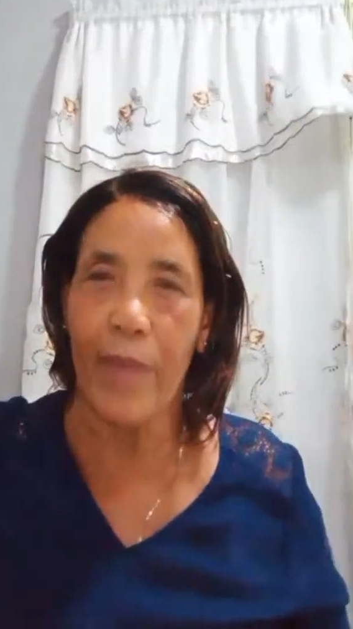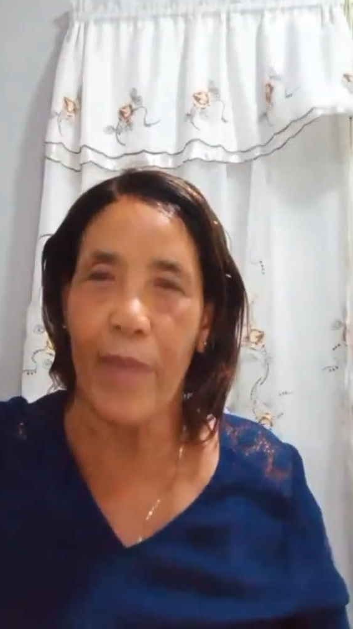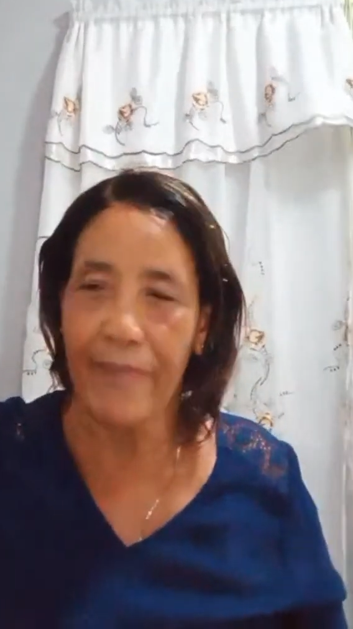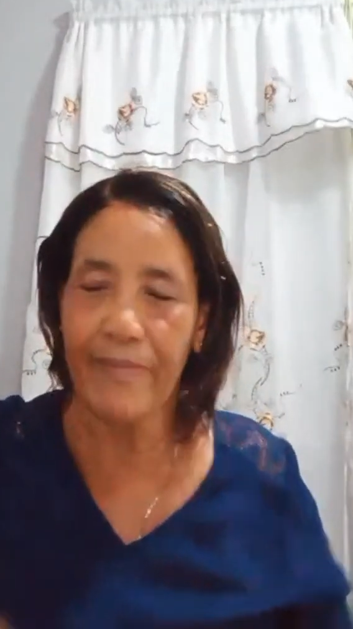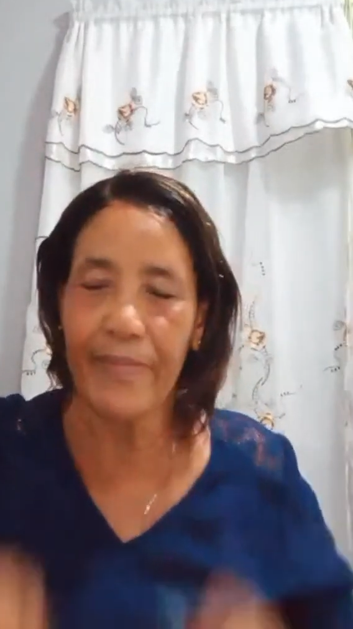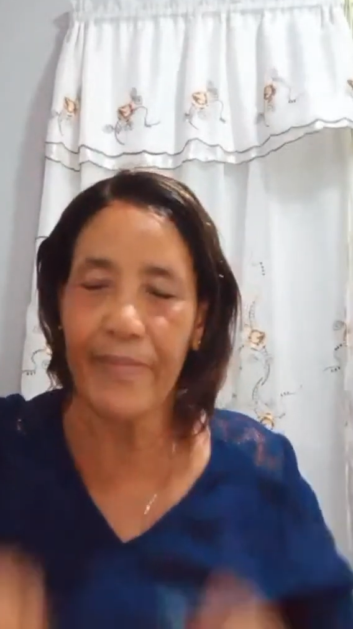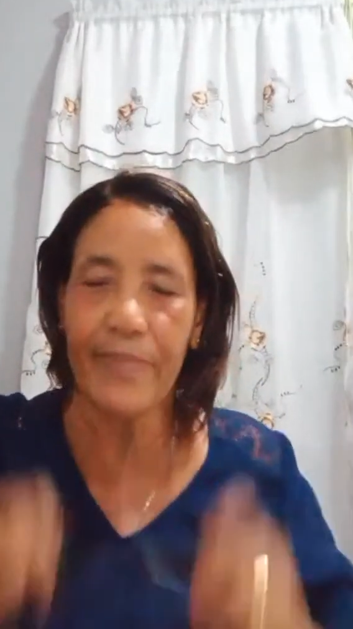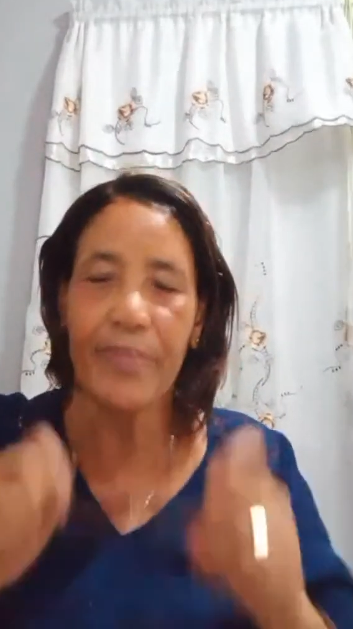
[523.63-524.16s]

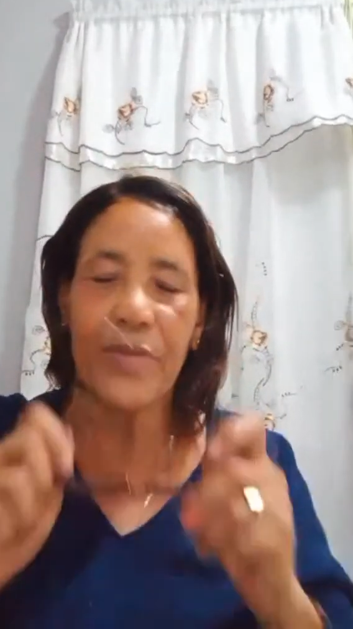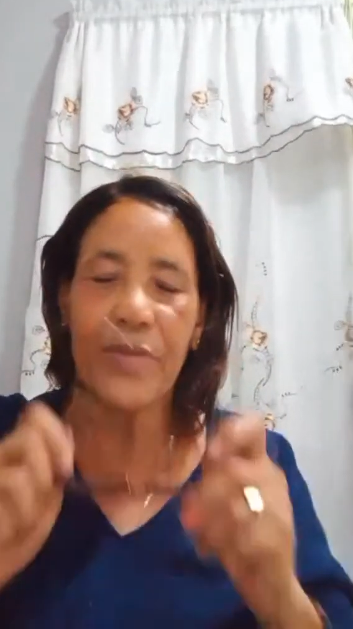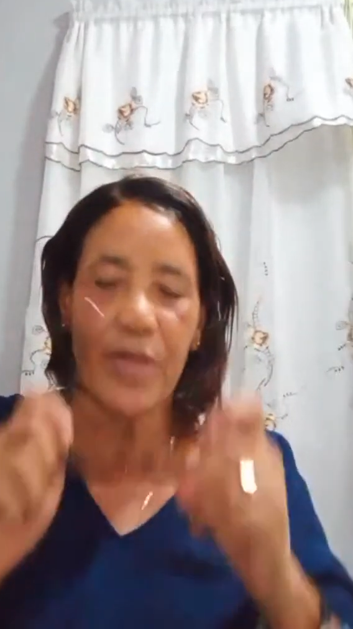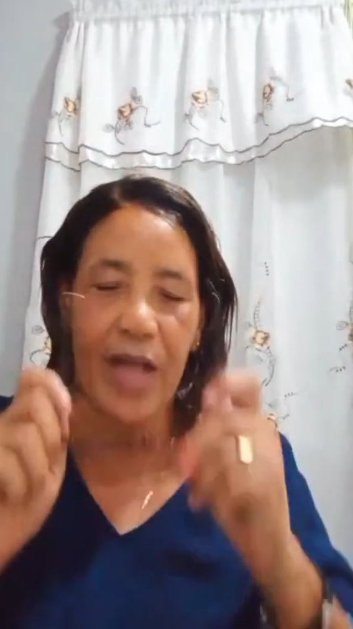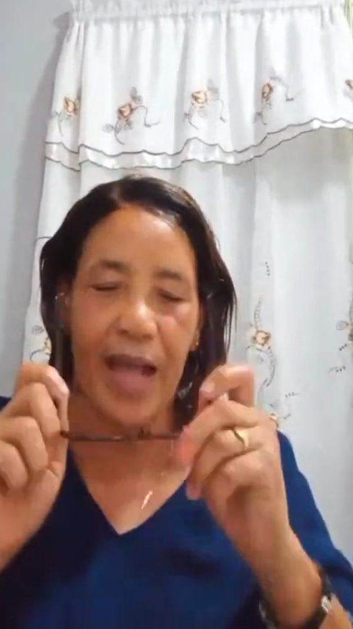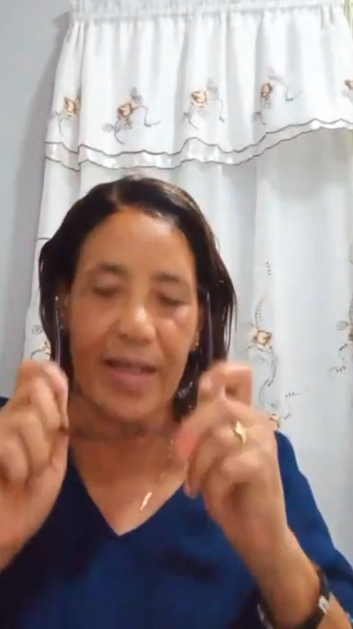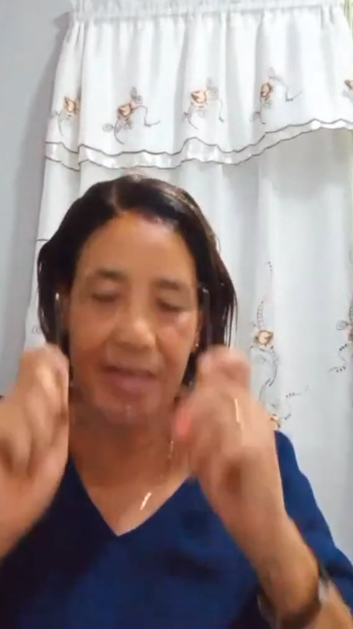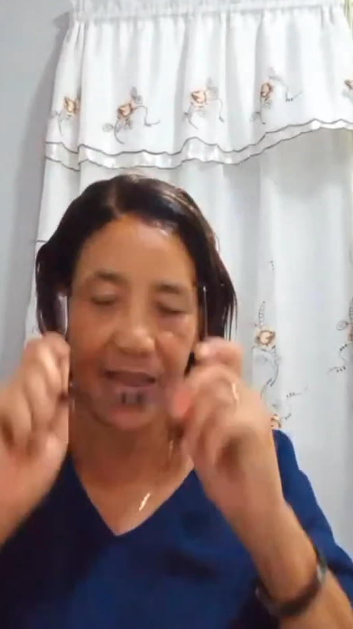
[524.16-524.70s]
tonight.
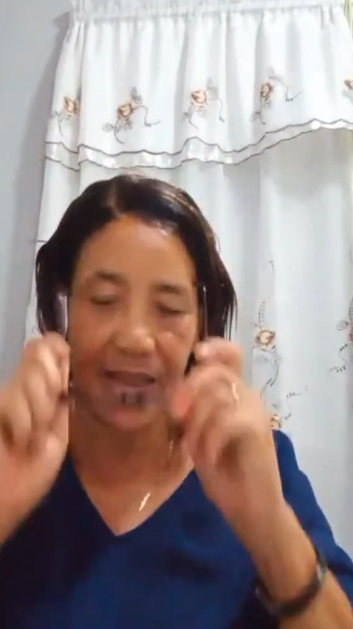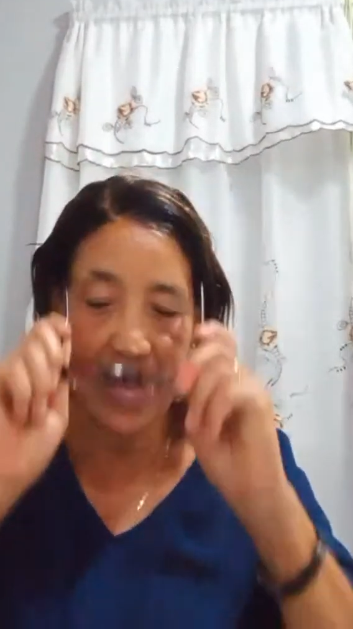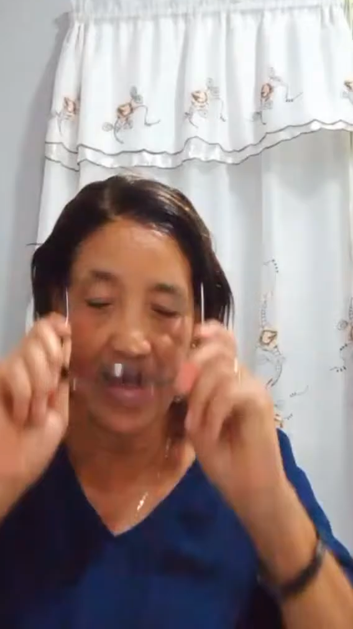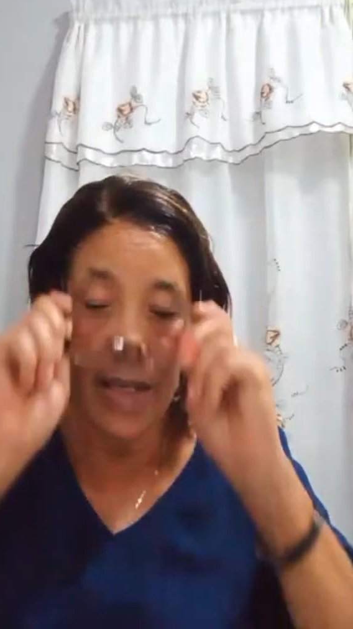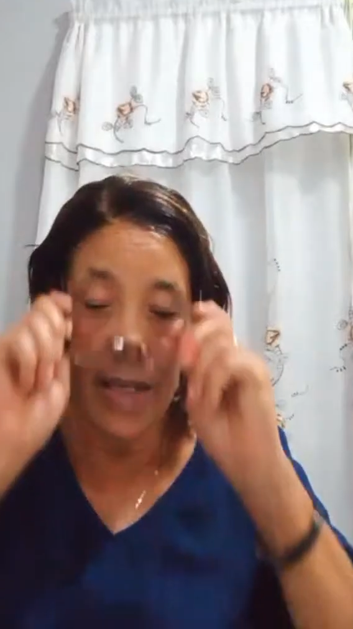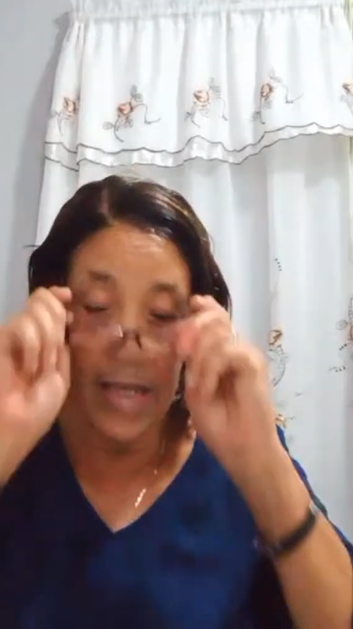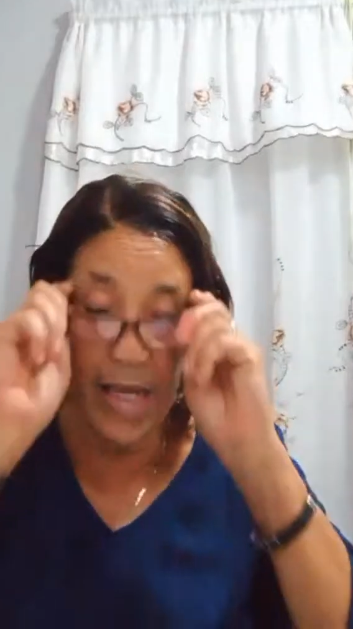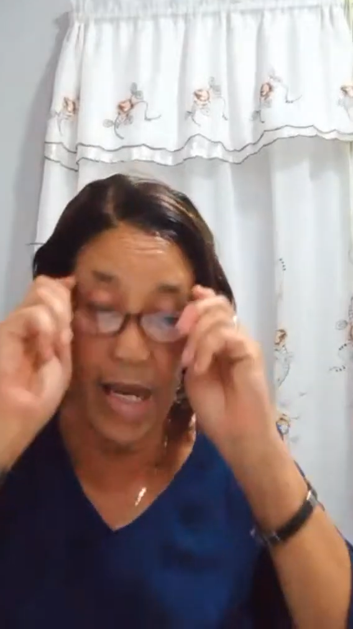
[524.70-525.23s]
Hail them
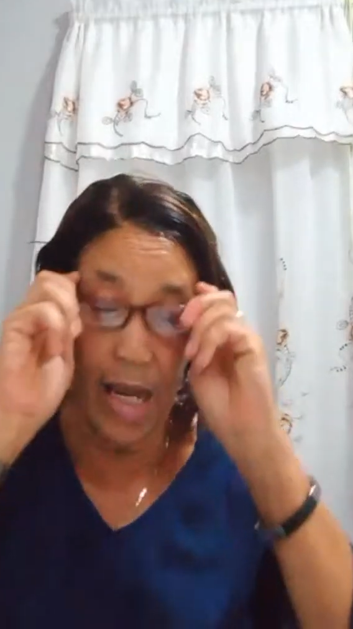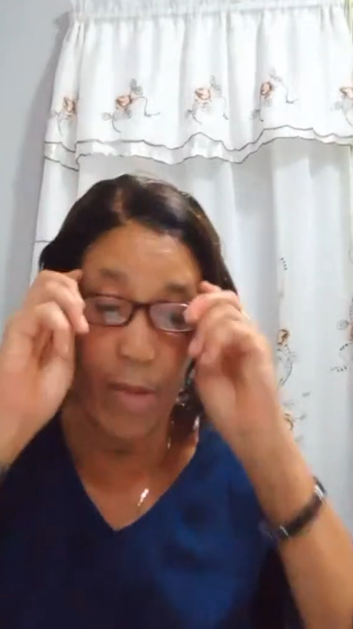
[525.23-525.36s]
up.